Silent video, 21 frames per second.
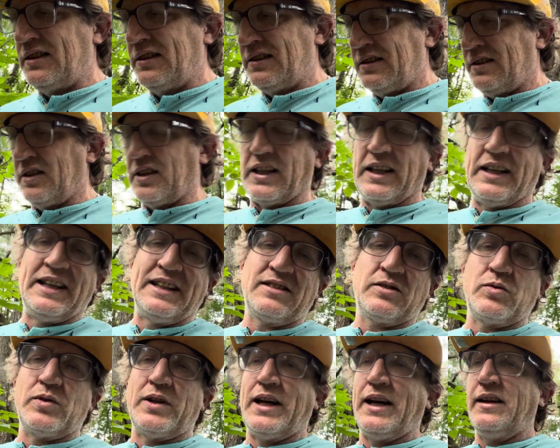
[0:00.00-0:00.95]
Well, that's
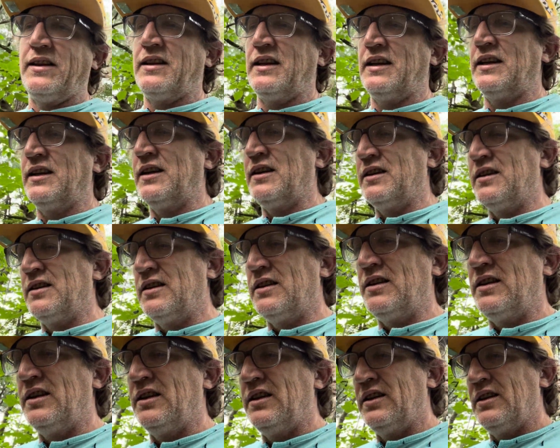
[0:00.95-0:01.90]
what I think.
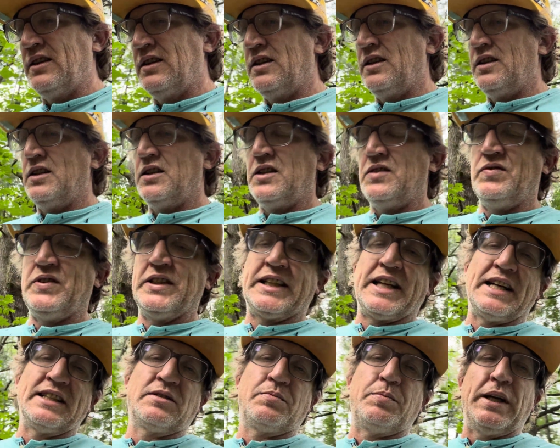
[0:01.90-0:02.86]
But
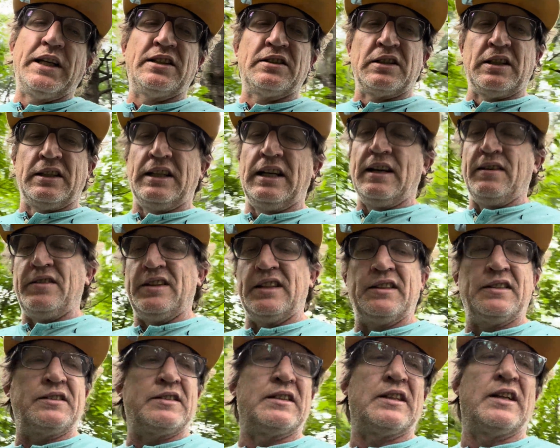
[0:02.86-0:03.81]
that's based on the
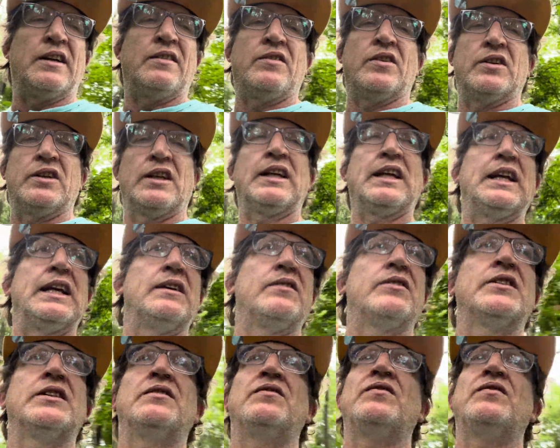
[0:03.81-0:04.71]
evidence that I've already gave in the